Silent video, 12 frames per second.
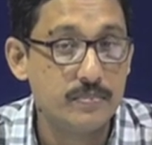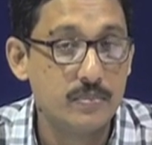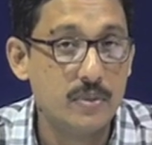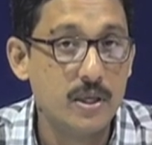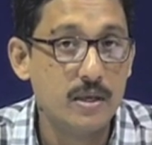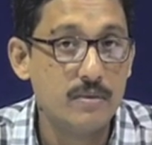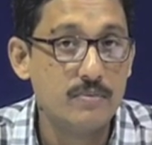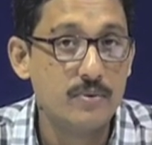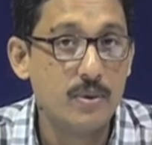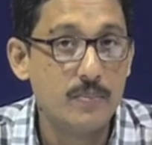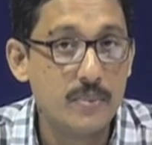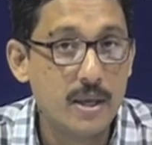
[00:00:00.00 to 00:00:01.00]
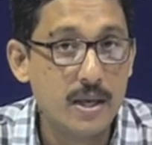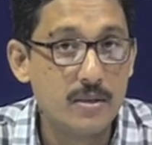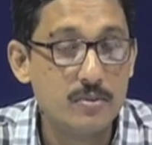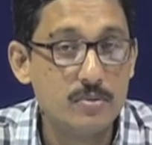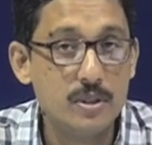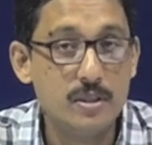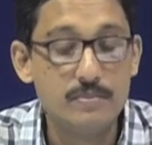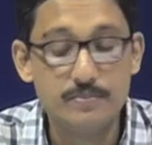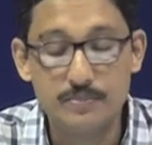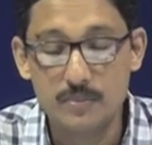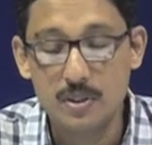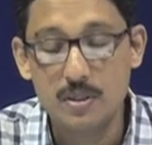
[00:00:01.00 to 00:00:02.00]
Then from that we
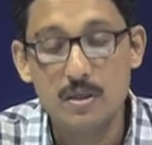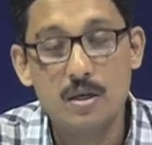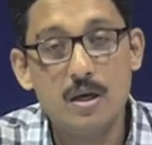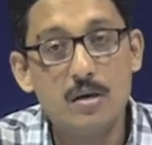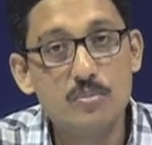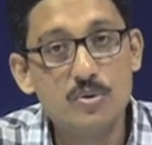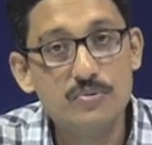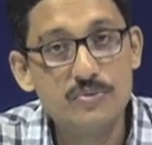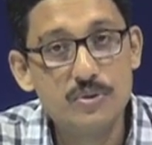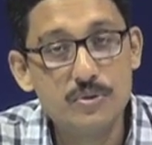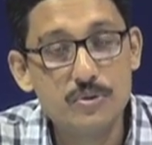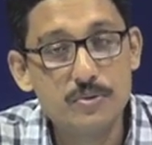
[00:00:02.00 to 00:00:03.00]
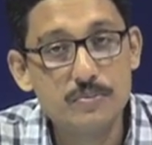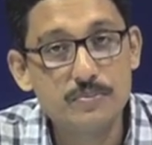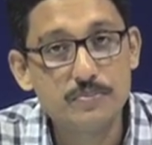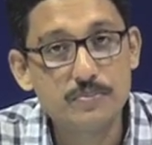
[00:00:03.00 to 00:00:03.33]
move to